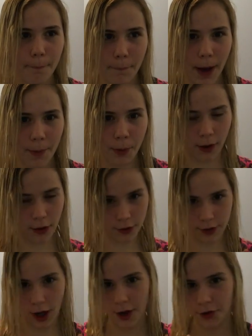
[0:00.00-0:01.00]
my
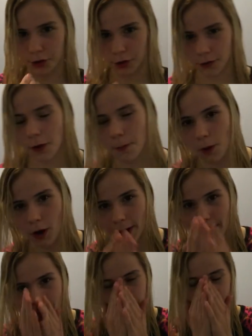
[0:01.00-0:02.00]
brother's high school football
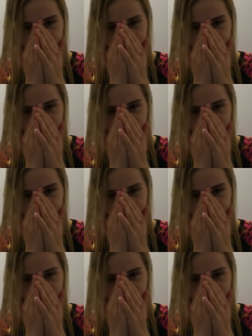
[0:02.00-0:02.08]
game.